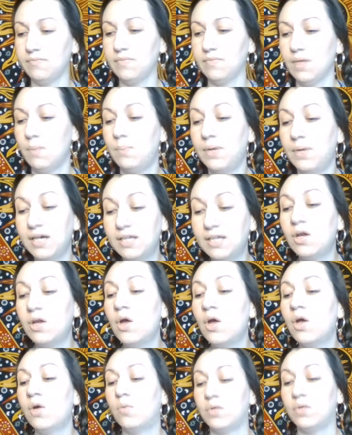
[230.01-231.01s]
But
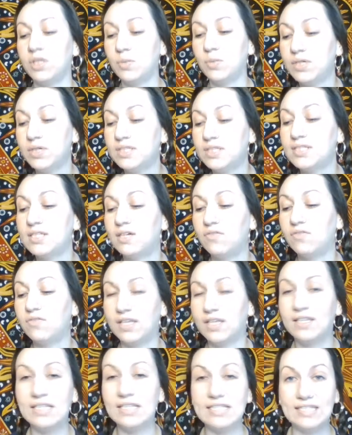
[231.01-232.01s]
when you put stuff
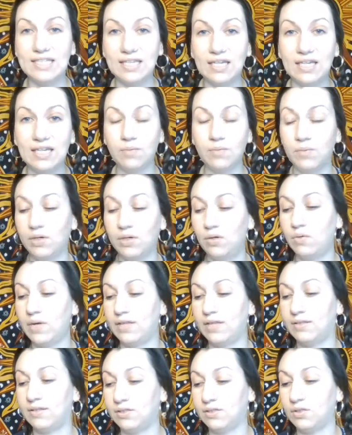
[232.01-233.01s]
in the singing bowl
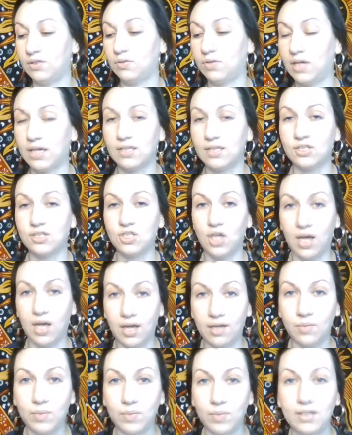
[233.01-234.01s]
and then you like
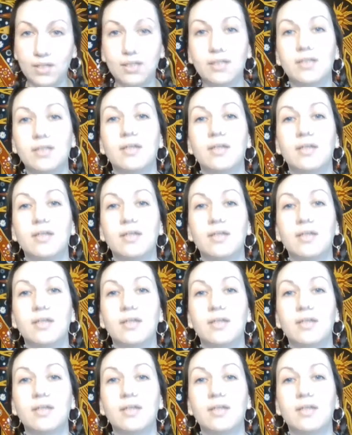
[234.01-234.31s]
chime it,